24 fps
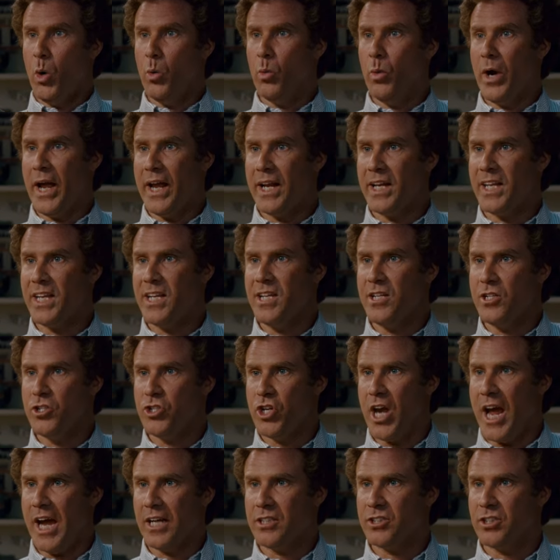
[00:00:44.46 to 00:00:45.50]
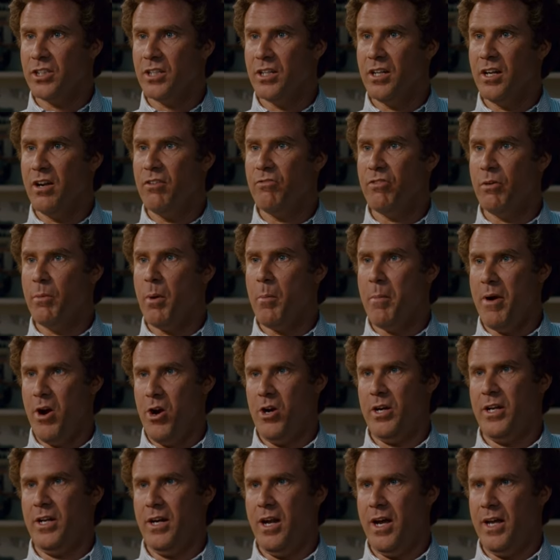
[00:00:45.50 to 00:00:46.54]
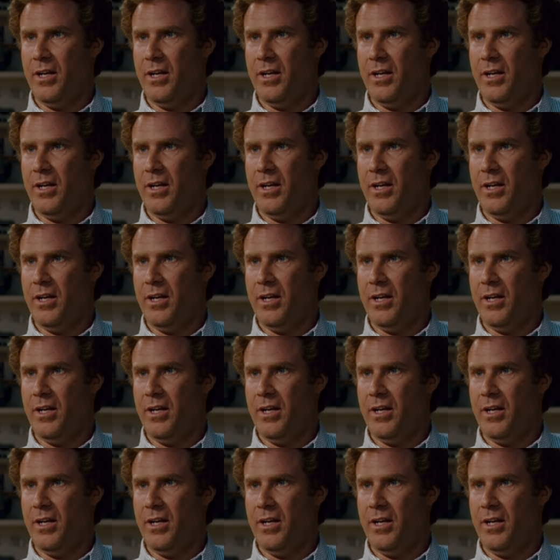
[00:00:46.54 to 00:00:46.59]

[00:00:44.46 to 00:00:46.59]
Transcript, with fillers: Randy Jackson from American